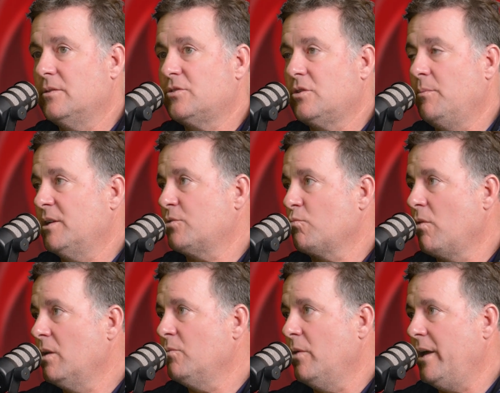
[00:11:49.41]
so much
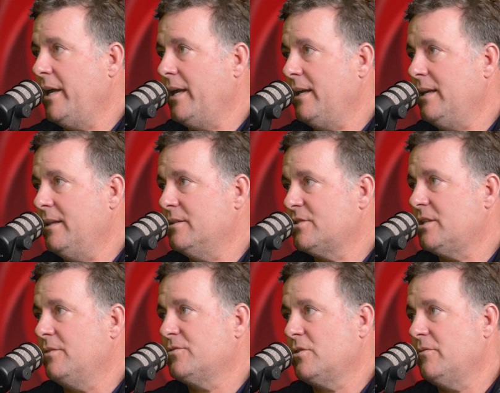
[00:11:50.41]
runway in the
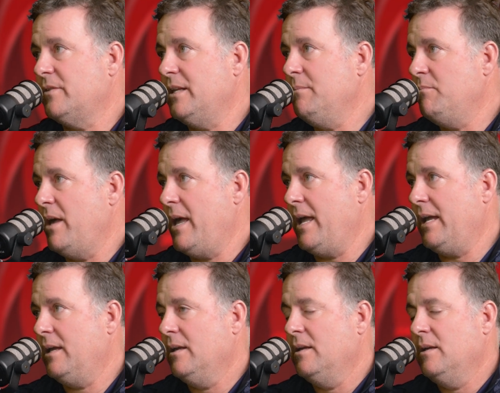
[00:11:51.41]
self-serve and
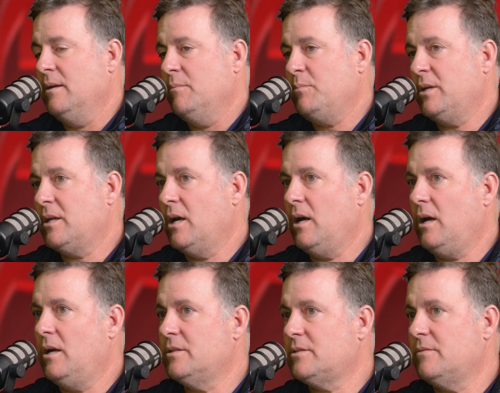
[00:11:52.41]
in-bay
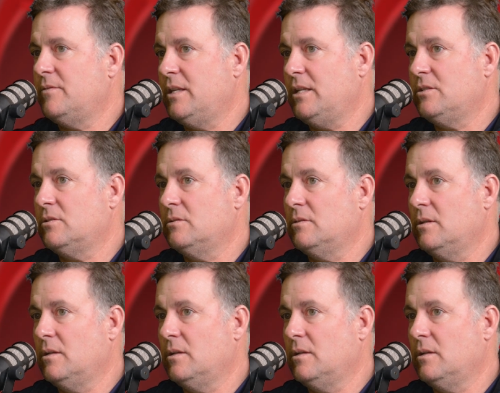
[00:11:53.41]
because of these